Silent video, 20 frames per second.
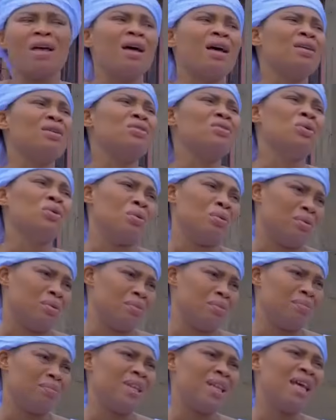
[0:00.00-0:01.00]
I know,
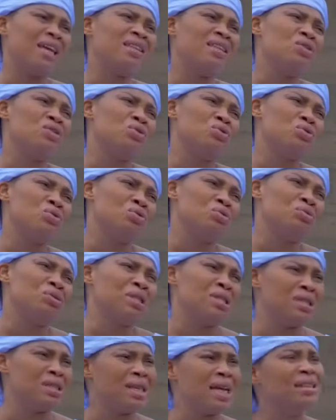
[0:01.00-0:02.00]
but I need to do
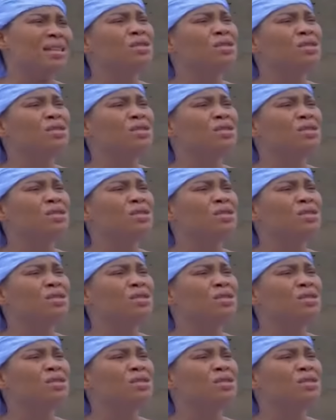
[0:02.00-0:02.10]
this. I